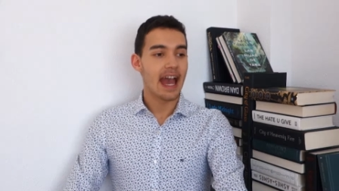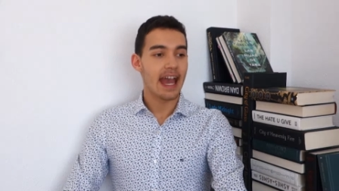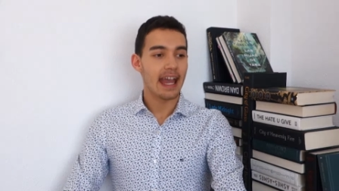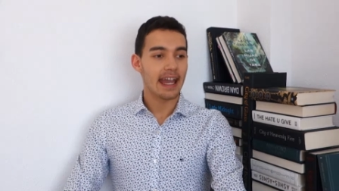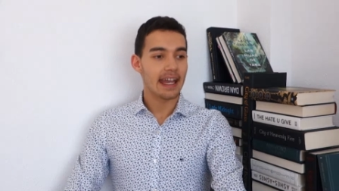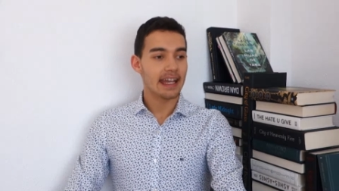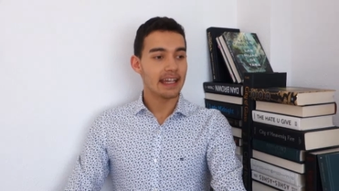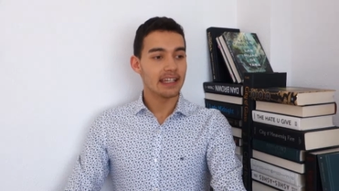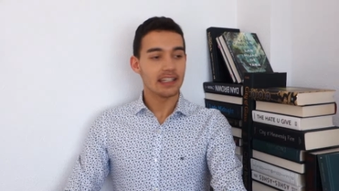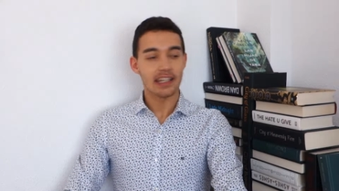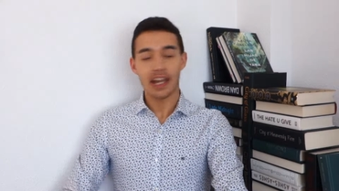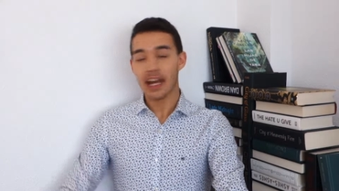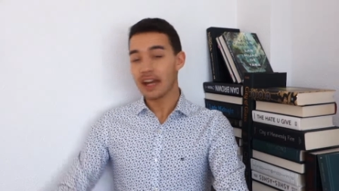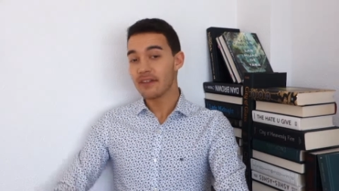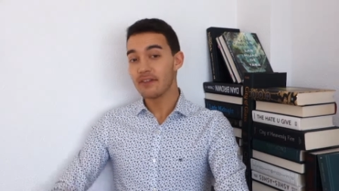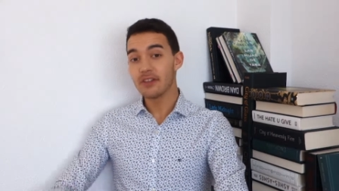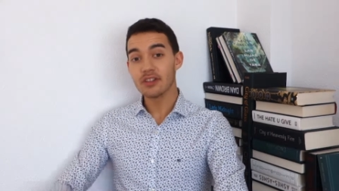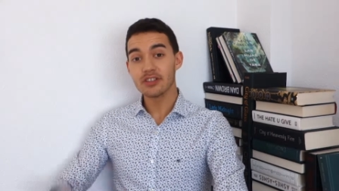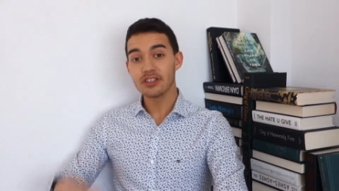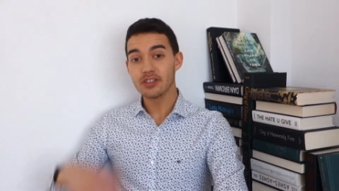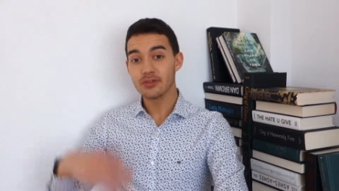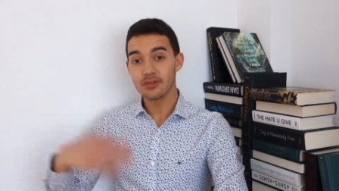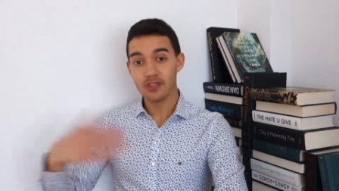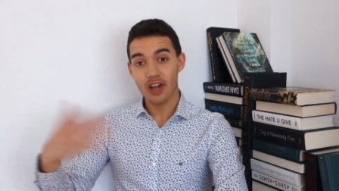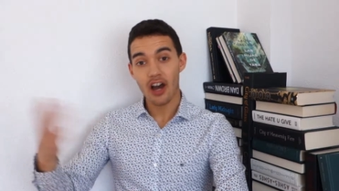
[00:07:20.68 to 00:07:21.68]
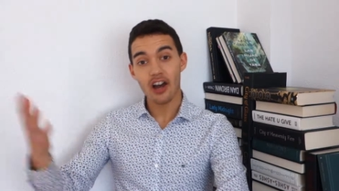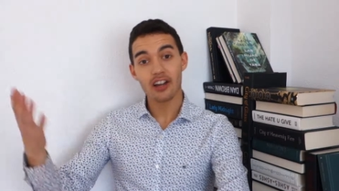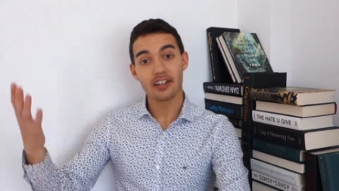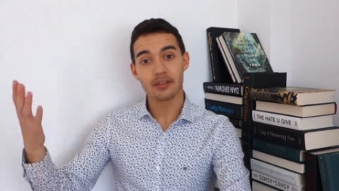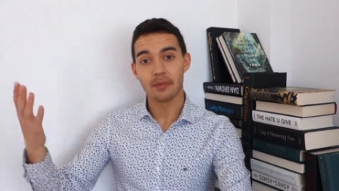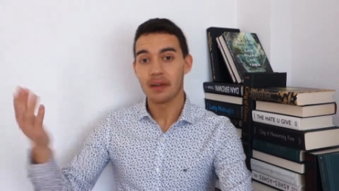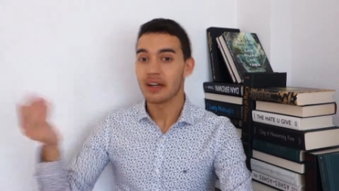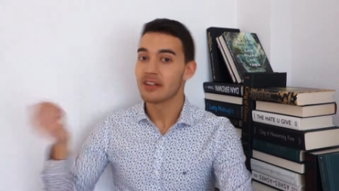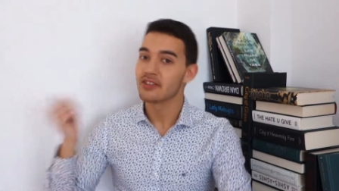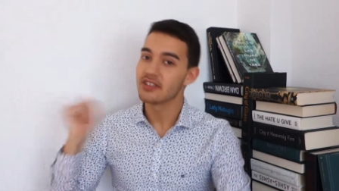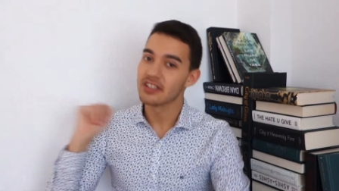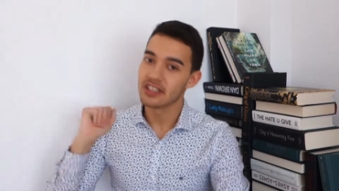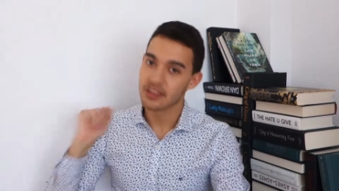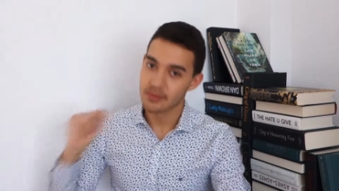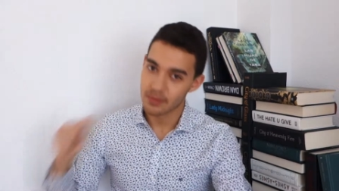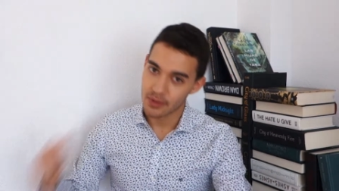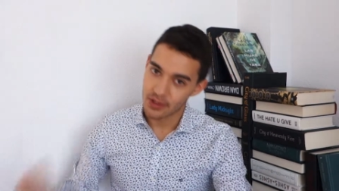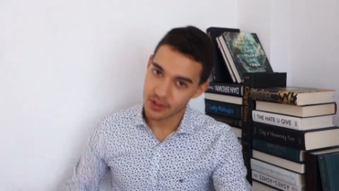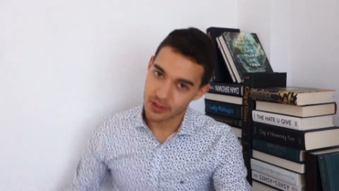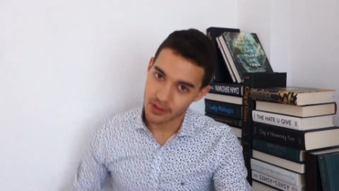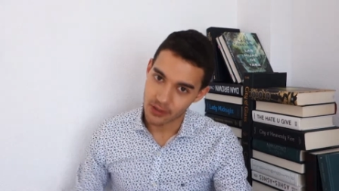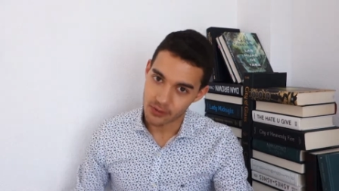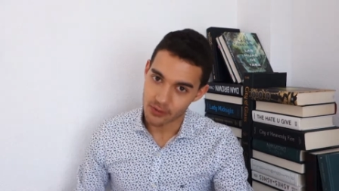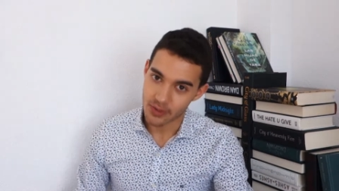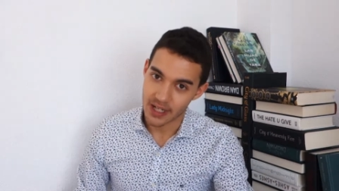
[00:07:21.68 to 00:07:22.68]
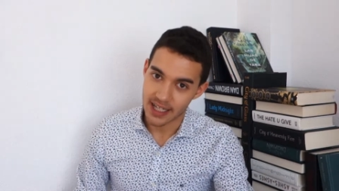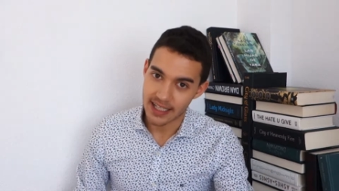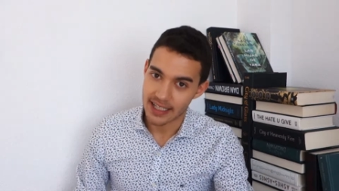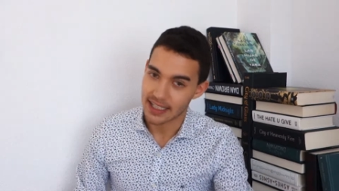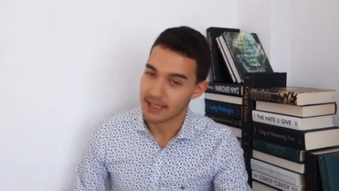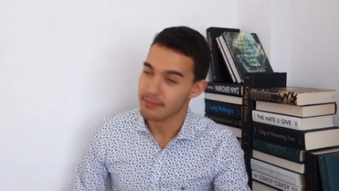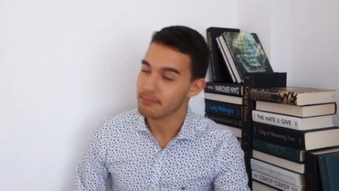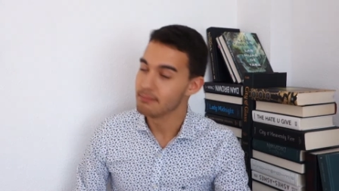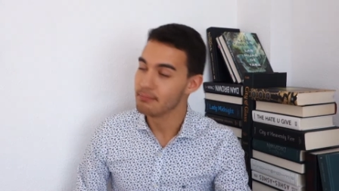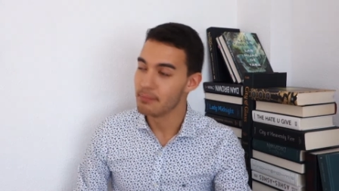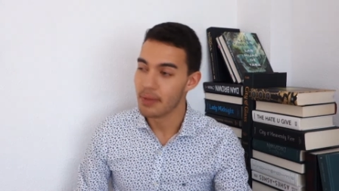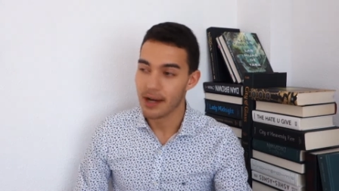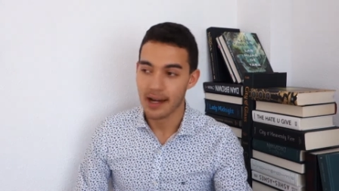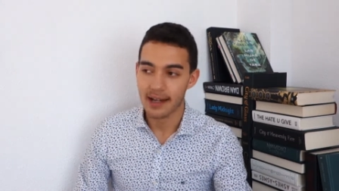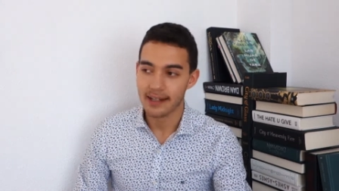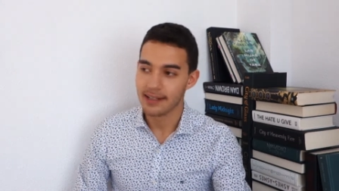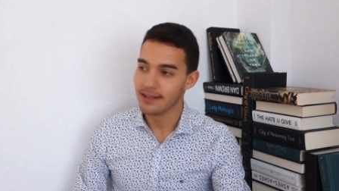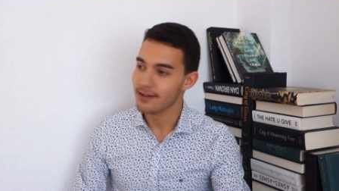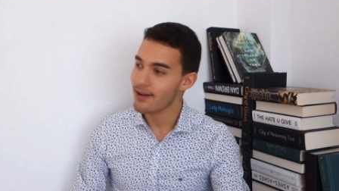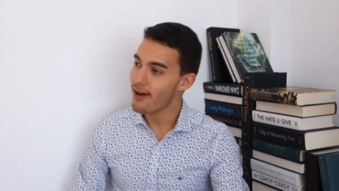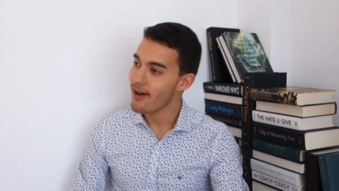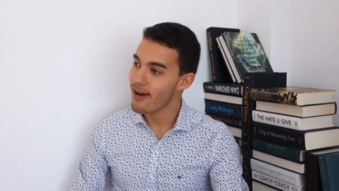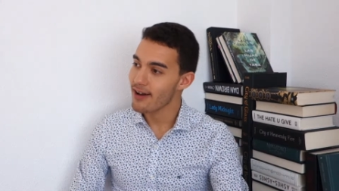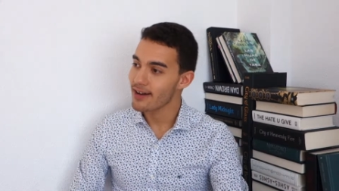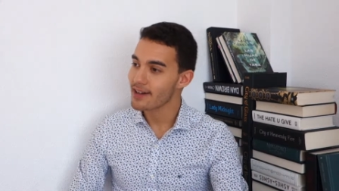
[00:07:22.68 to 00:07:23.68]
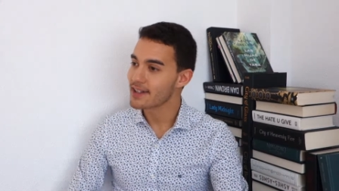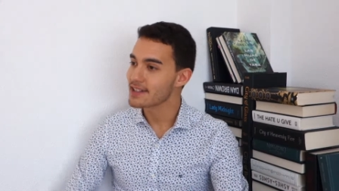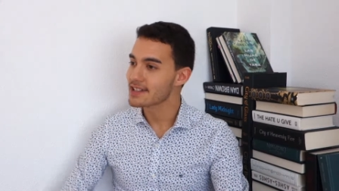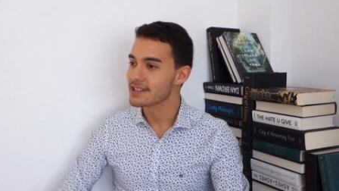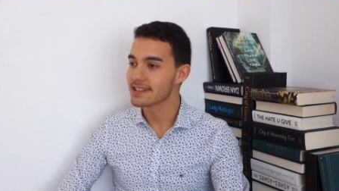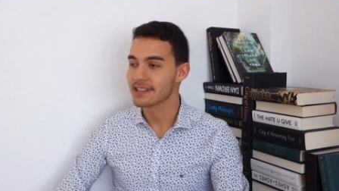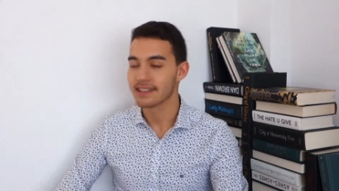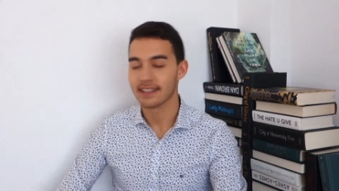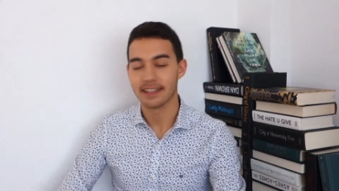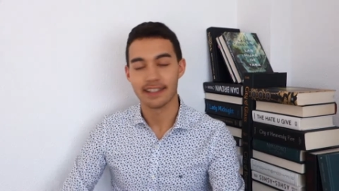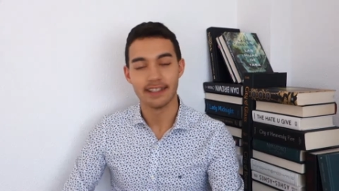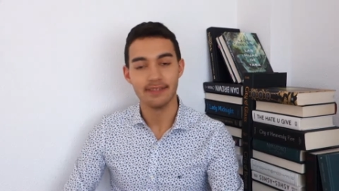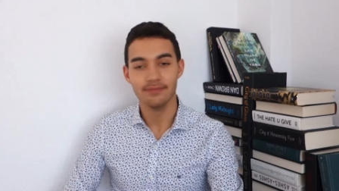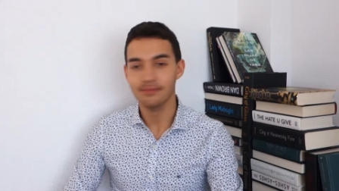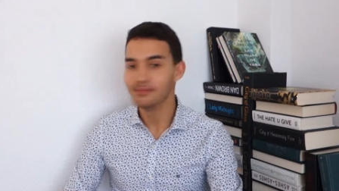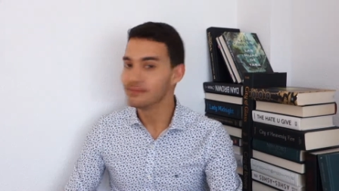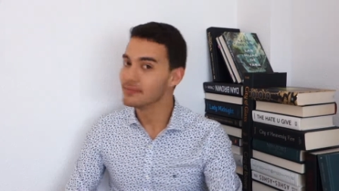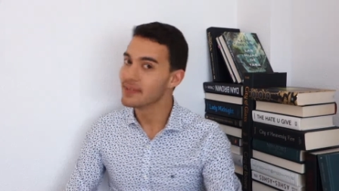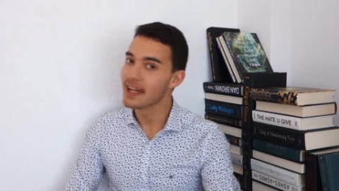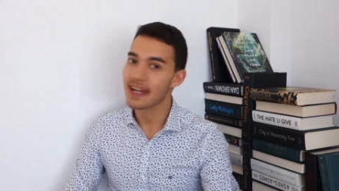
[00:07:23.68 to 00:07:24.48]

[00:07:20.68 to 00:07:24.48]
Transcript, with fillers: And I've also talked about this book already, but honestly,